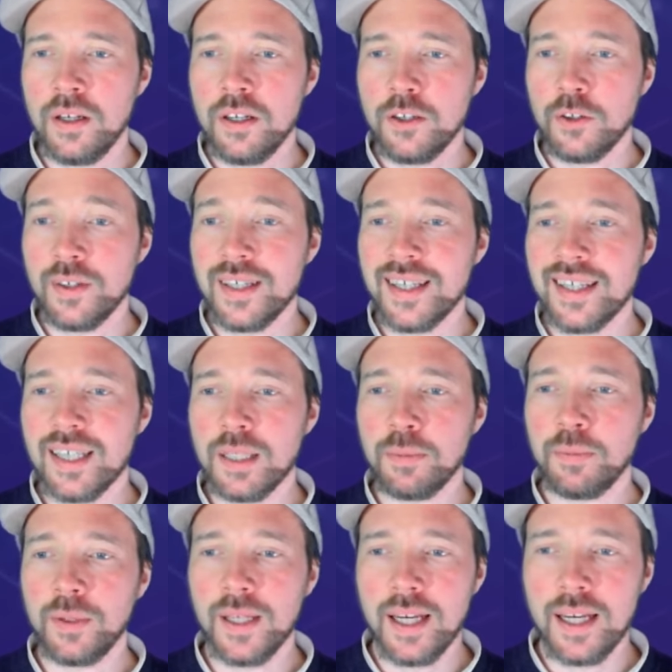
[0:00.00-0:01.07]
So this
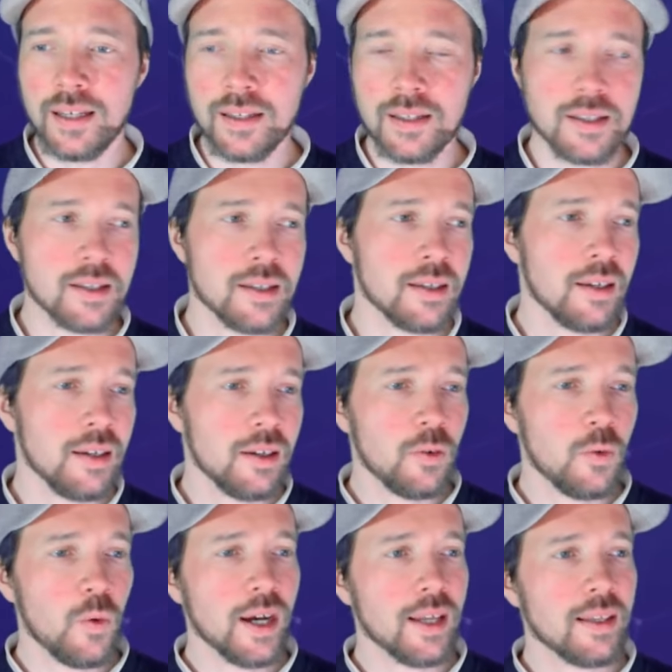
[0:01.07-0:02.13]
explains
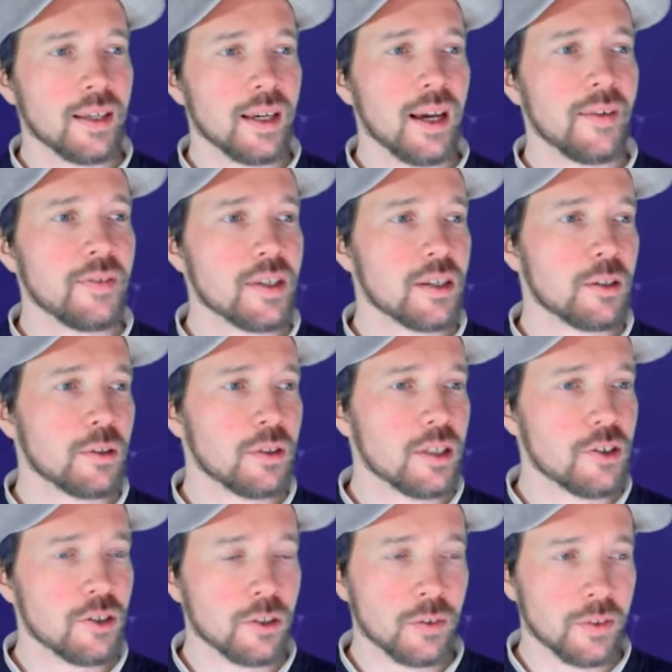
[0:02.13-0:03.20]
why they have this
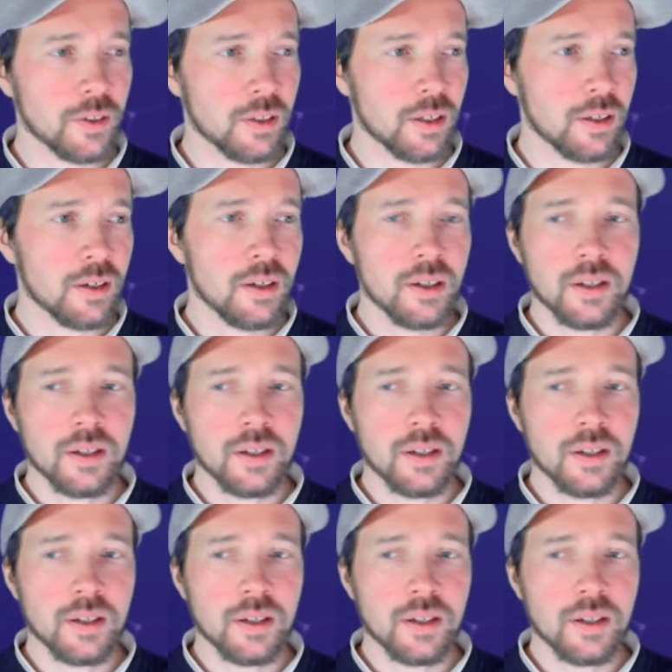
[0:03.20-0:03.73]
condition over there.